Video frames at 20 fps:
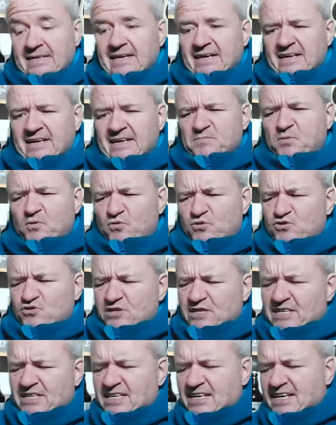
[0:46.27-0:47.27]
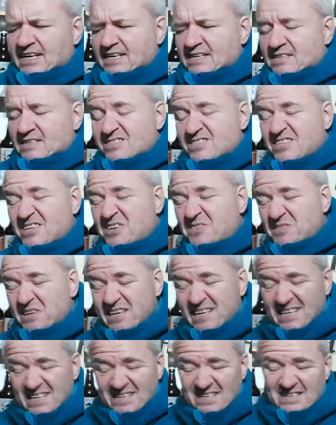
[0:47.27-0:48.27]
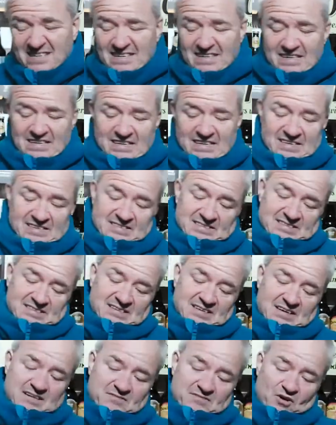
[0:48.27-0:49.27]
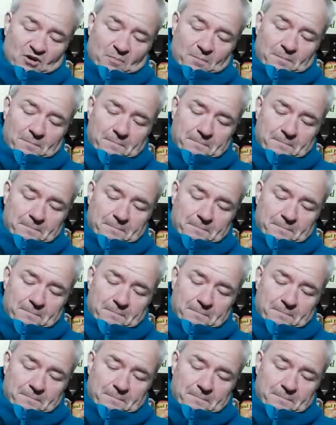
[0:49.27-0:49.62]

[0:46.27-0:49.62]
let's pour the drink out. So yeah, I've got,